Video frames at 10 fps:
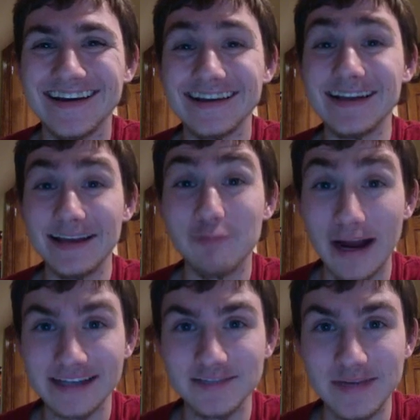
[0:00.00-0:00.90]
It
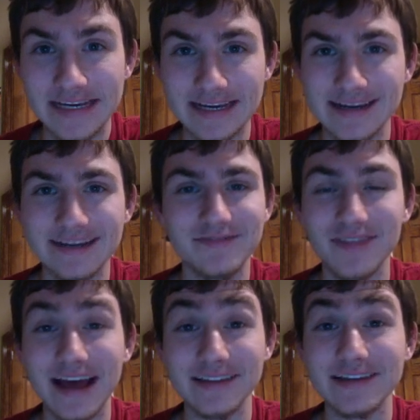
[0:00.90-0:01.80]
wrecked me. It
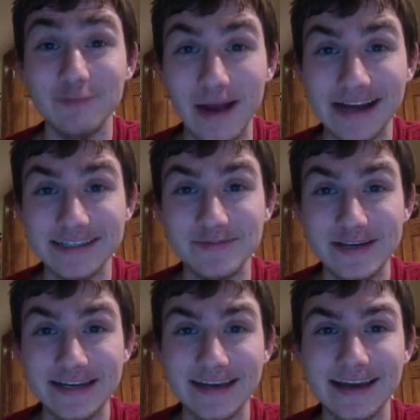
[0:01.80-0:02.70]
flatly wrecked
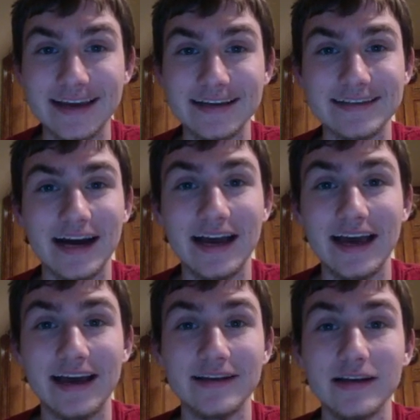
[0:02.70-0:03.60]
me, and I
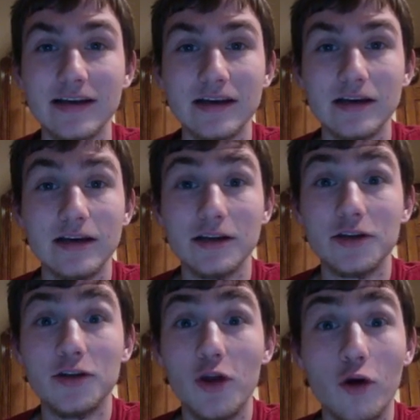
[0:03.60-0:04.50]
had
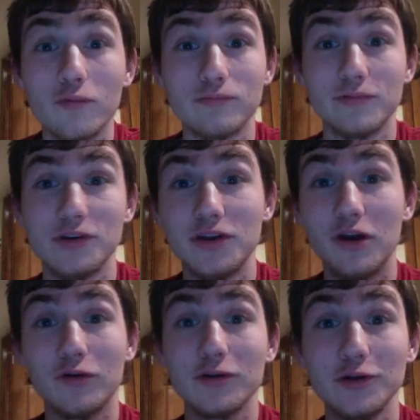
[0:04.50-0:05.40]
no
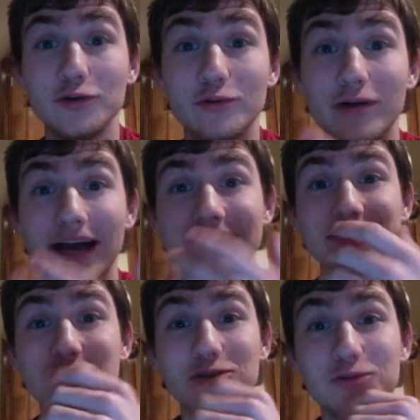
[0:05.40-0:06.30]
clue
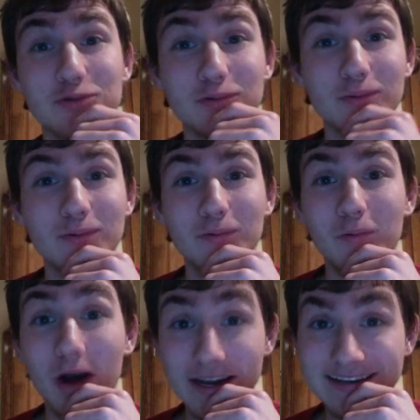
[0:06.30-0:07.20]
as to
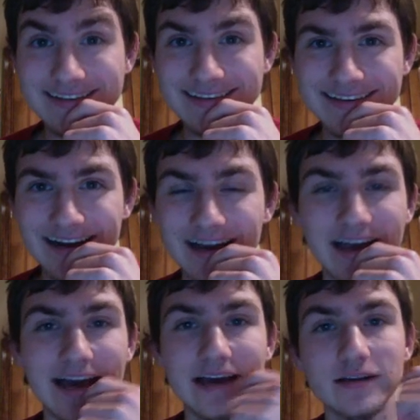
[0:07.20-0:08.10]
why. I
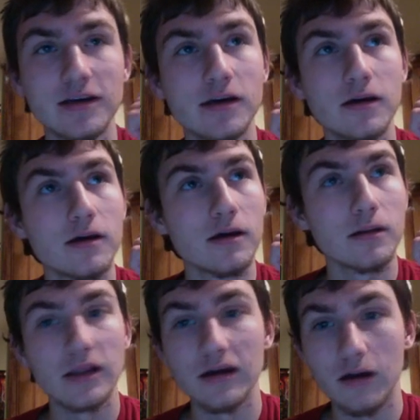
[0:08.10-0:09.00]
had
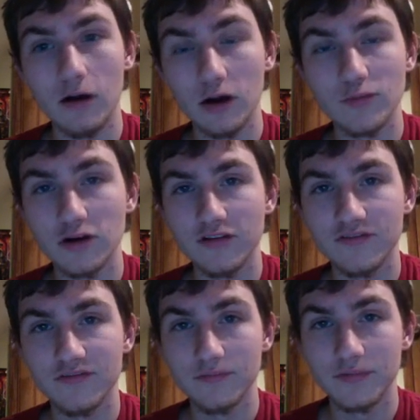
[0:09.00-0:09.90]
armor
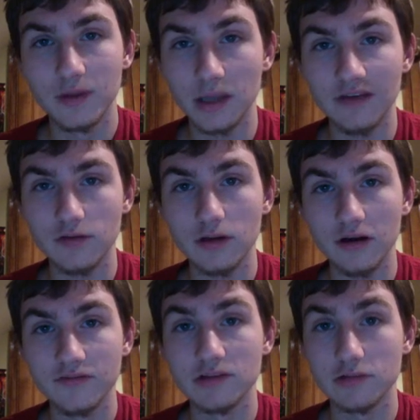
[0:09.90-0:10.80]
of the level
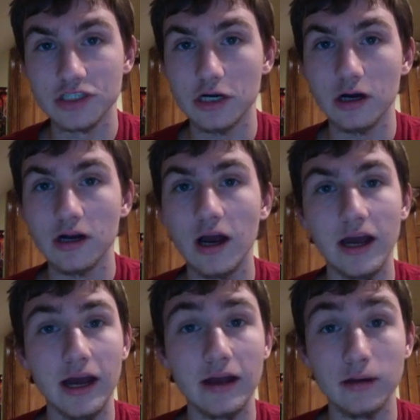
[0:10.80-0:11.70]
of the Rajang. I
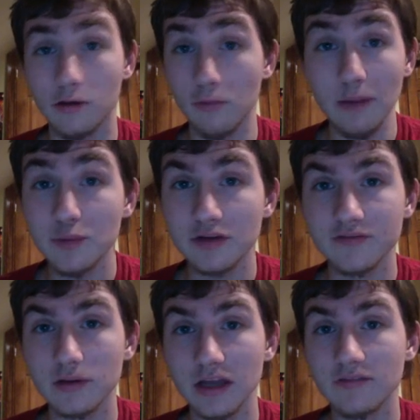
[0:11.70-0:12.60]
had a weapon of
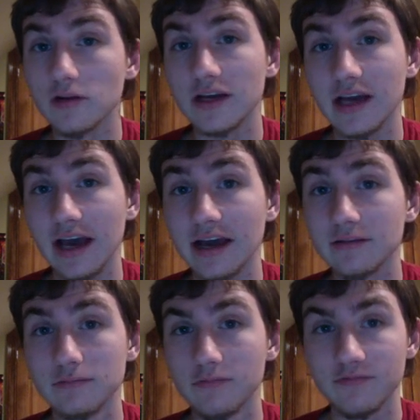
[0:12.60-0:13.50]
the level, and I had